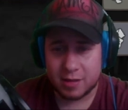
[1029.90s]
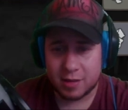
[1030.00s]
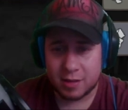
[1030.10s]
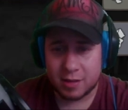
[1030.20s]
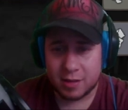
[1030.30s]

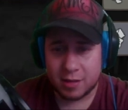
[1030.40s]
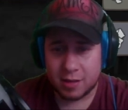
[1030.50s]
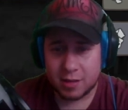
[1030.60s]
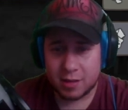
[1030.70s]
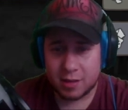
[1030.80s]

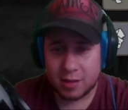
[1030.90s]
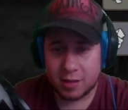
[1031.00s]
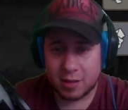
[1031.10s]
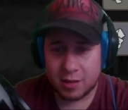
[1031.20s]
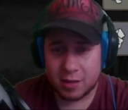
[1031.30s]

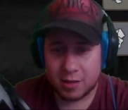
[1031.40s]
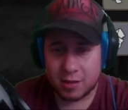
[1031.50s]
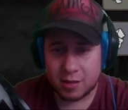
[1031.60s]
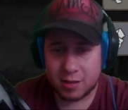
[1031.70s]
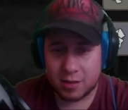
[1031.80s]

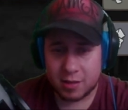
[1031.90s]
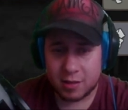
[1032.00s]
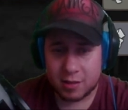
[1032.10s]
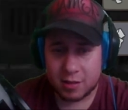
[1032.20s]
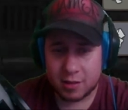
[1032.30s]

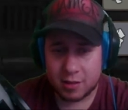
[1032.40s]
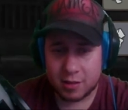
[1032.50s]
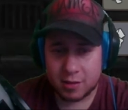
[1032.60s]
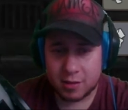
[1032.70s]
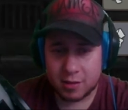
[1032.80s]

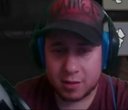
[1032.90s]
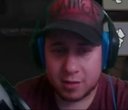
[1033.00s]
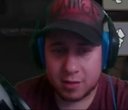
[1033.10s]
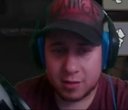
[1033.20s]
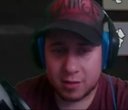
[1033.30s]

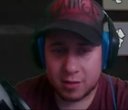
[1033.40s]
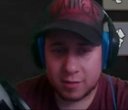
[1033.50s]
[no speech]